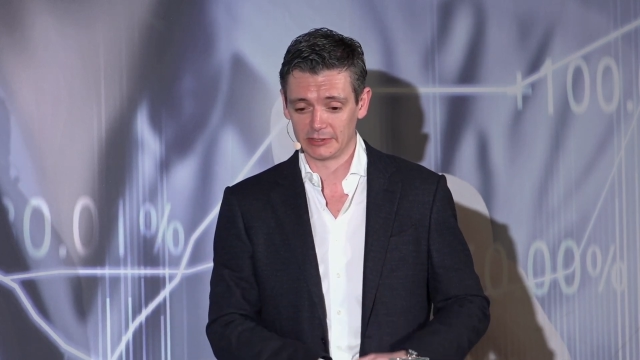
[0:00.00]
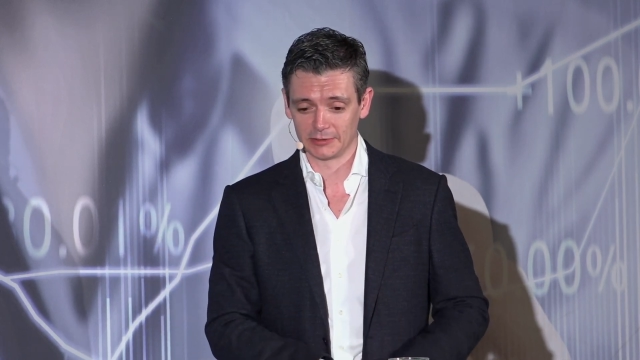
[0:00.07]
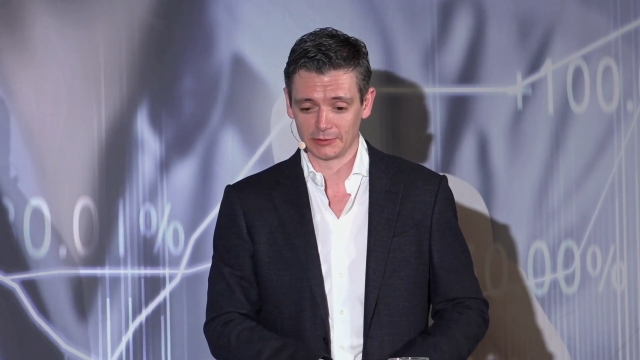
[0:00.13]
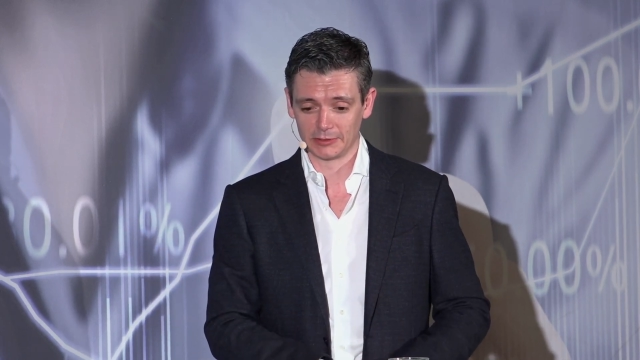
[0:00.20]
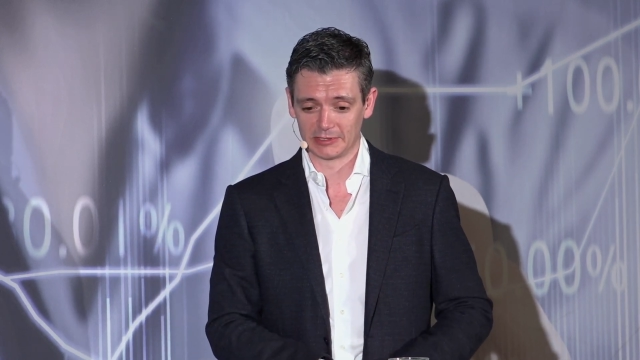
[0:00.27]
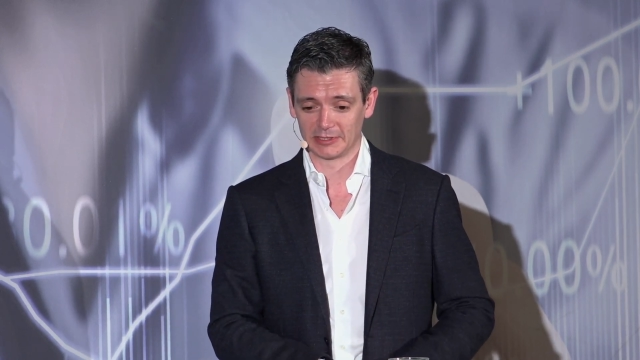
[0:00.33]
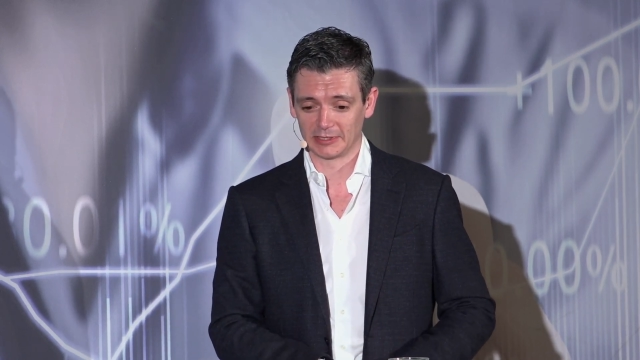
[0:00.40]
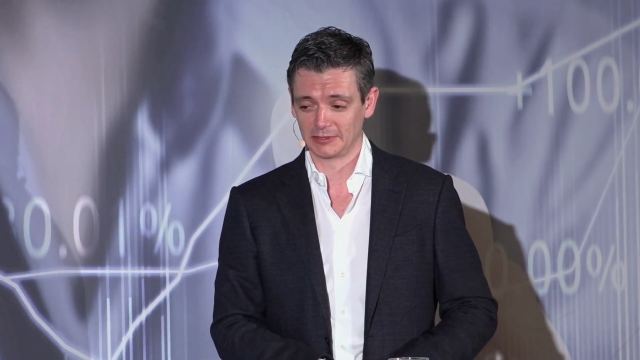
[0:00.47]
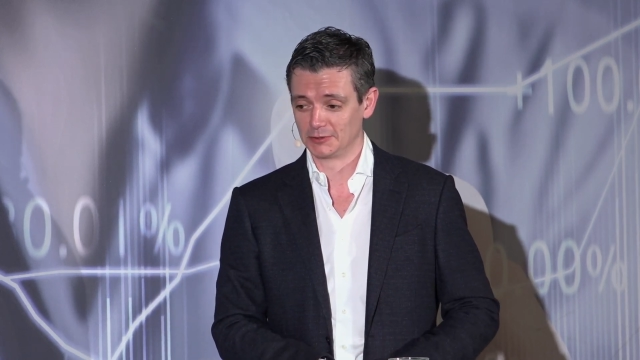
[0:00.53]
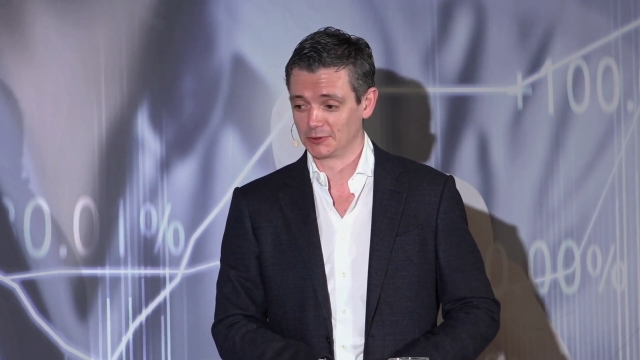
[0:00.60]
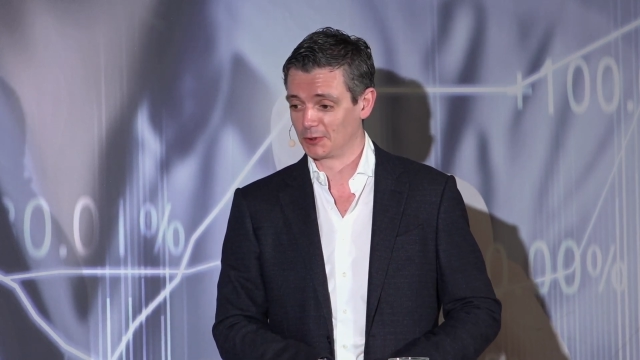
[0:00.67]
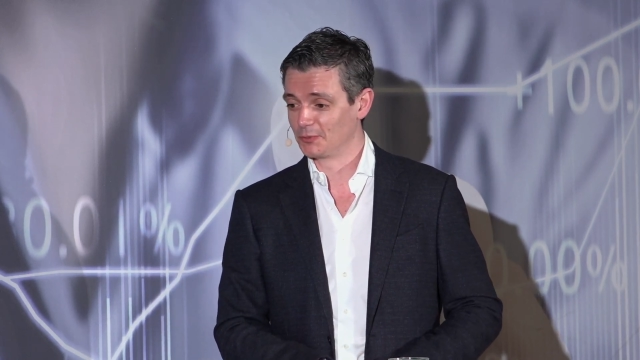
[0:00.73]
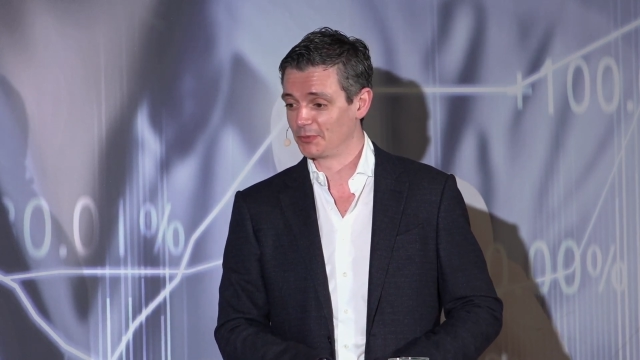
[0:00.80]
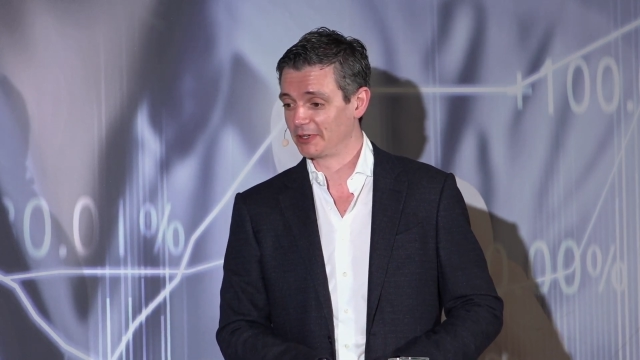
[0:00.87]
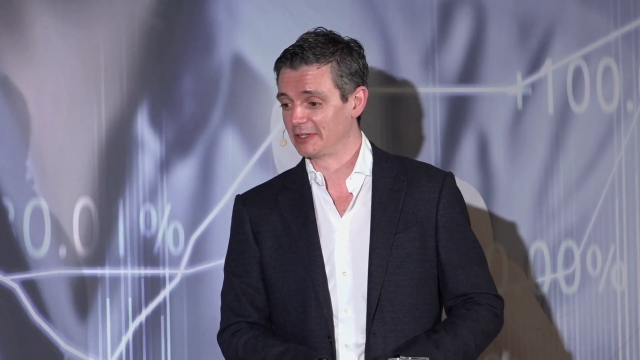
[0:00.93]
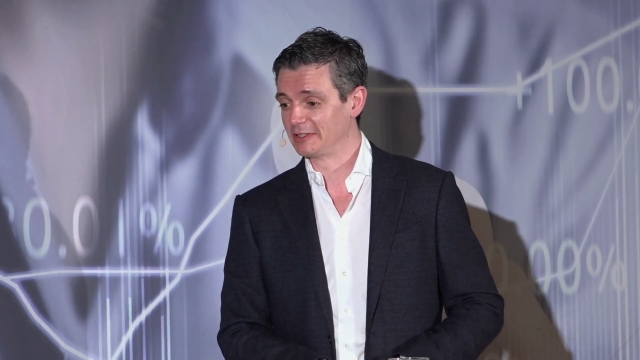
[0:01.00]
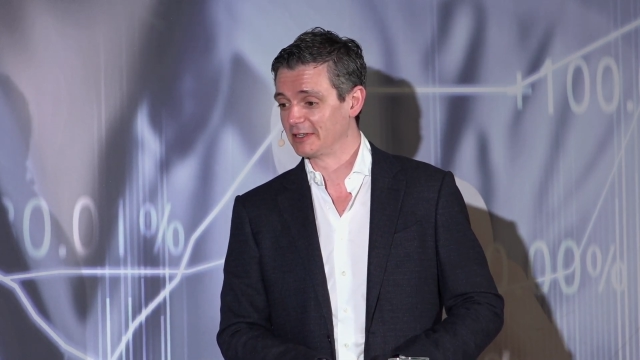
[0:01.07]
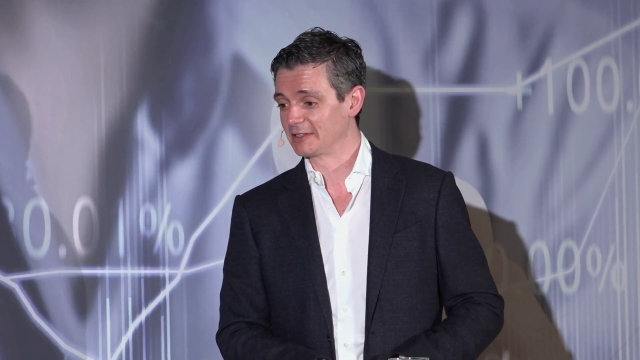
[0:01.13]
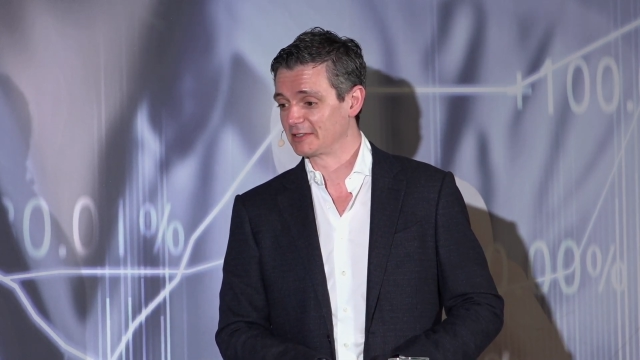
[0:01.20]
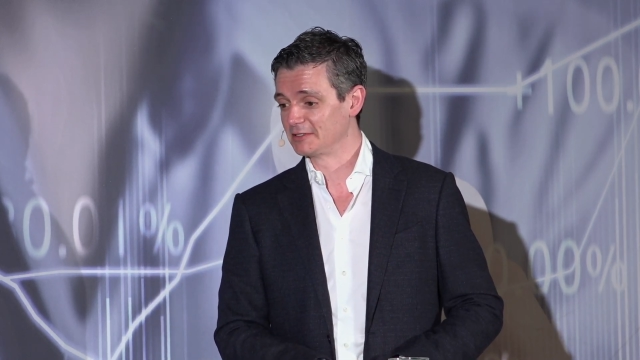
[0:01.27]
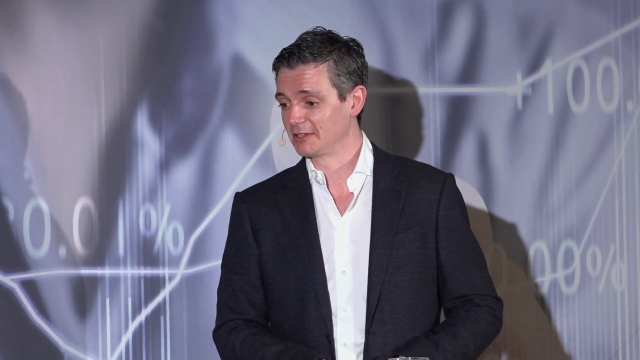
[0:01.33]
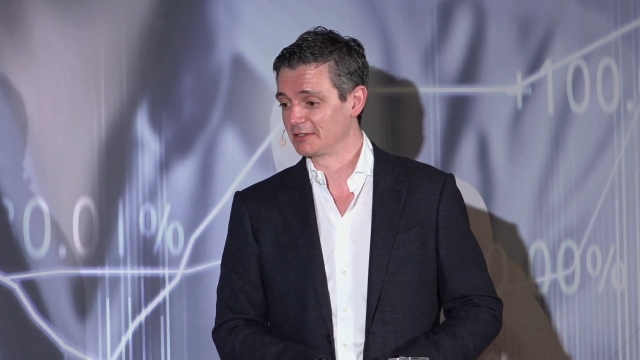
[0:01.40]
so he started the company in
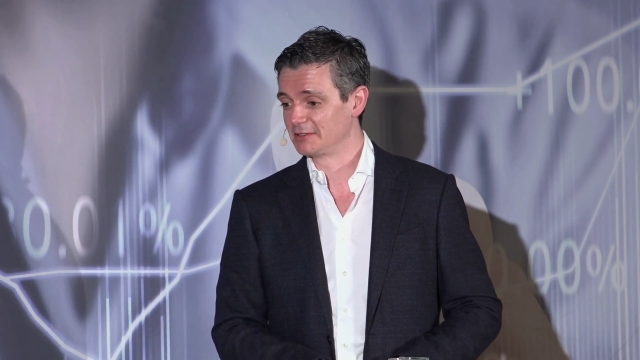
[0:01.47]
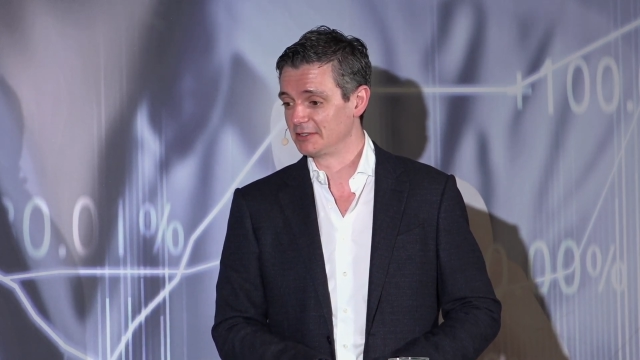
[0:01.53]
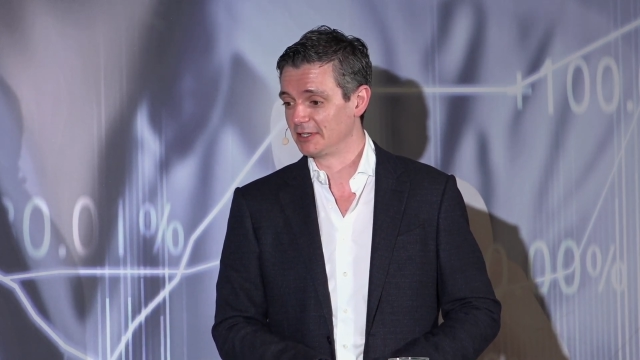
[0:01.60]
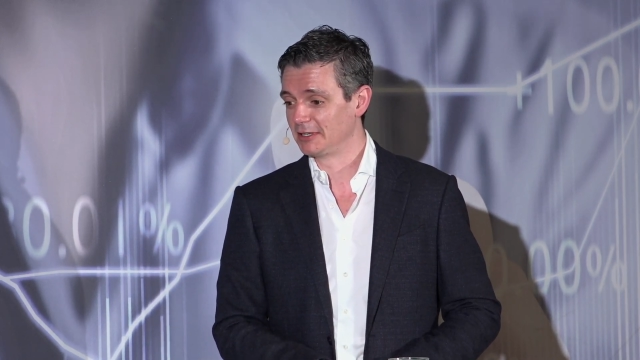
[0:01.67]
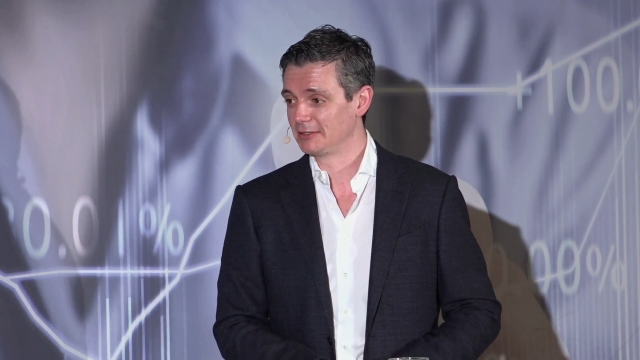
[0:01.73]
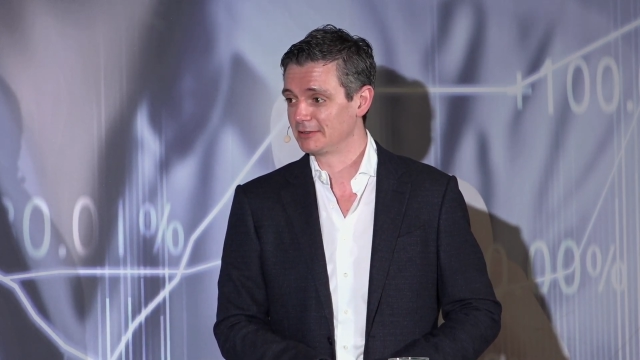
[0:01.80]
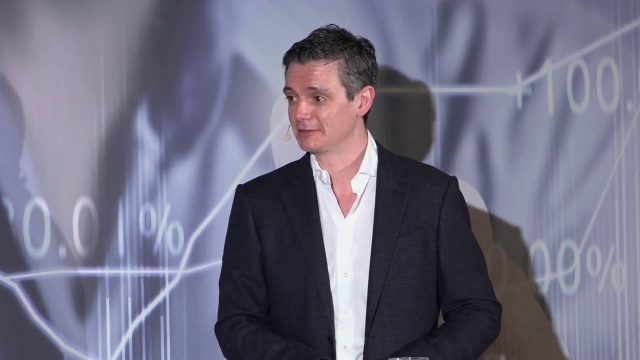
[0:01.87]
1998.